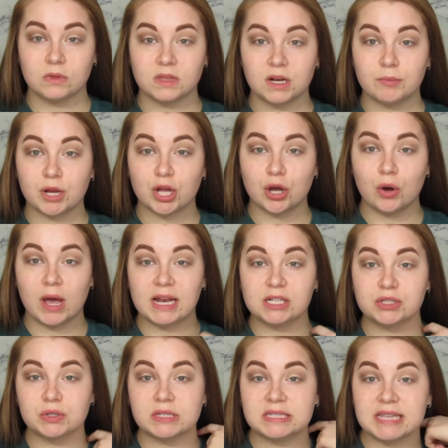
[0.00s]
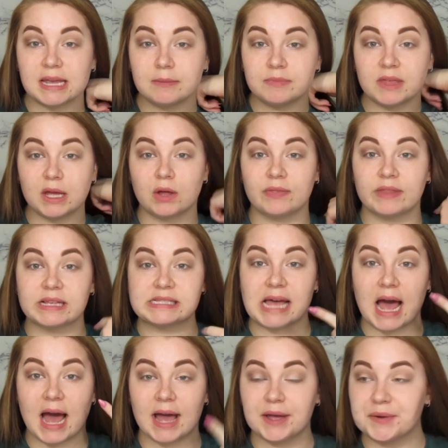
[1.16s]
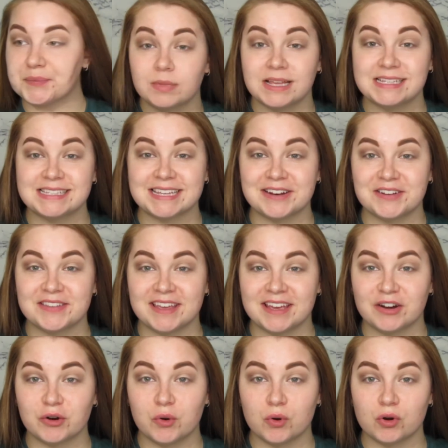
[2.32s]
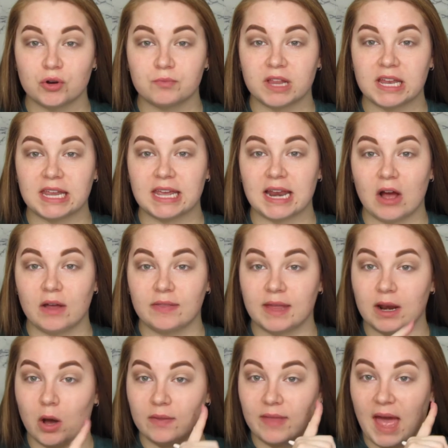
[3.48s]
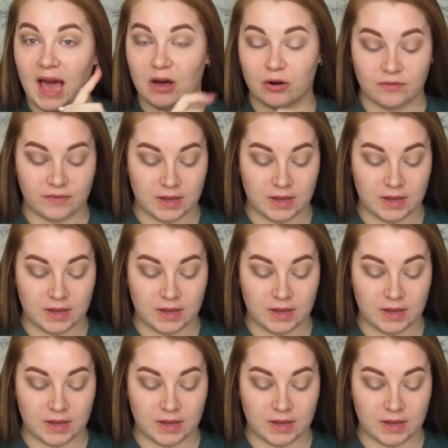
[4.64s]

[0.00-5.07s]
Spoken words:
Then I'm going to go ahead and do the same thing on this eye, placing it on the inner corner and blending it out, and then on the outer